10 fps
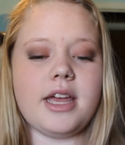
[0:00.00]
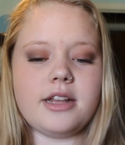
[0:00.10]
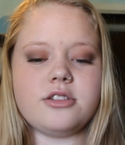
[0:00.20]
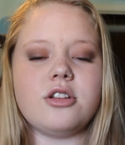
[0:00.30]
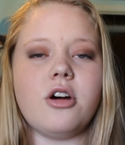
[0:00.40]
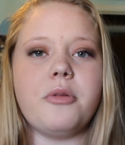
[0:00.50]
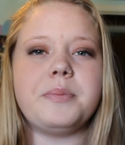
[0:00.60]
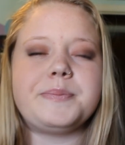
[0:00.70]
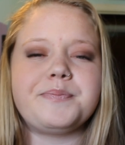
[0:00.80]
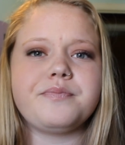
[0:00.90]
And
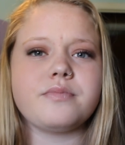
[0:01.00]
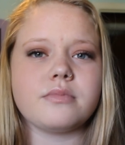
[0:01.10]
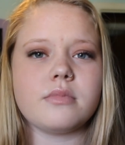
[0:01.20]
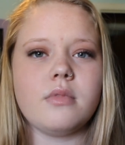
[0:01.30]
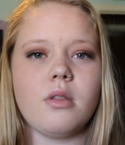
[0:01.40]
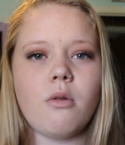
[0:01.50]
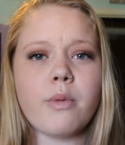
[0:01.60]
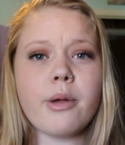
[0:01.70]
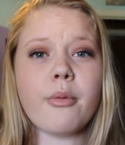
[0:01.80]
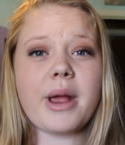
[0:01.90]
so
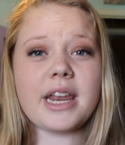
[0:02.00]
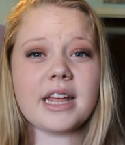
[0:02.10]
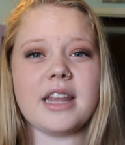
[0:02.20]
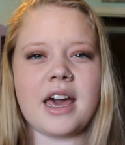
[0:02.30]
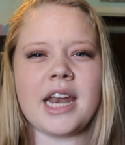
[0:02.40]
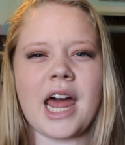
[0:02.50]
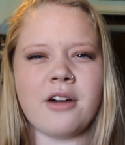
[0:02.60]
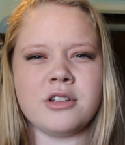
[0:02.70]
we were waiting in line.